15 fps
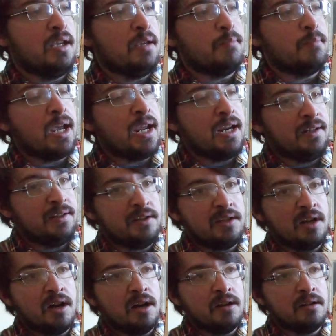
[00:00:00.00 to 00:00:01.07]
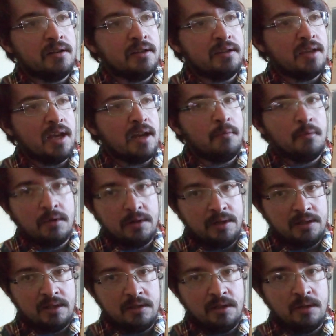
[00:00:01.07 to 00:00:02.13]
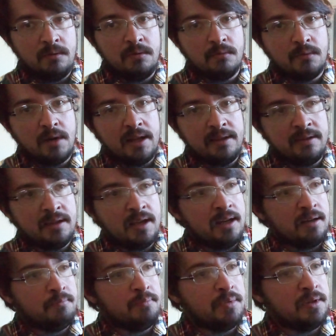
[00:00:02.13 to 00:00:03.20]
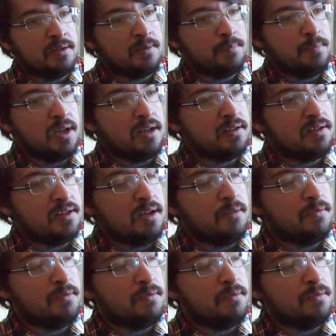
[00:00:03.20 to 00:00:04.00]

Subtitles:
main dog that wanted to do the right thing, but Spitz, he